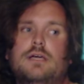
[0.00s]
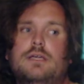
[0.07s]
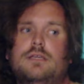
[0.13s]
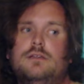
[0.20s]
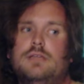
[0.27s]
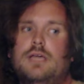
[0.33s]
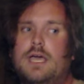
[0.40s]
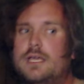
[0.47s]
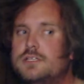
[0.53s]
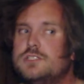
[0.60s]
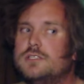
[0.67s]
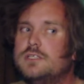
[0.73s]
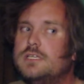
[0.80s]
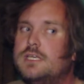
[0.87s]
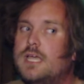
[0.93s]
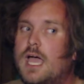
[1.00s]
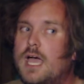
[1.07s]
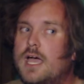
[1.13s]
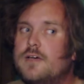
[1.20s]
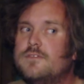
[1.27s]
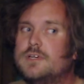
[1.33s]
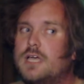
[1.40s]
I could actually
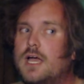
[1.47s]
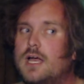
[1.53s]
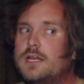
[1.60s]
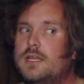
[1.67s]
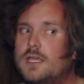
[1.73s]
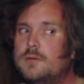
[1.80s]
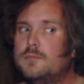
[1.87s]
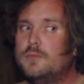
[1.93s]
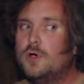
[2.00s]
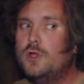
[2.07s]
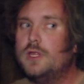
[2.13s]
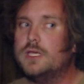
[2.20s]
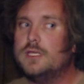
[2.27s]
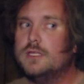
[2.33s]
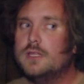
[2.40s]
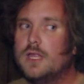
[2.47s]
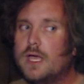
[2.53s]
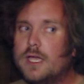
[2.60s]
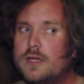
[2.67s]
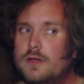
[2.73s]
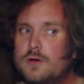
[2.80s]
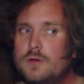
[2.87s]
have a goddamn mullet.
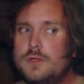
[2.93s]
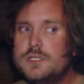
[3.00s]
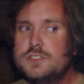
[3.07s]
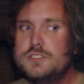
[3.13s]
Like, holy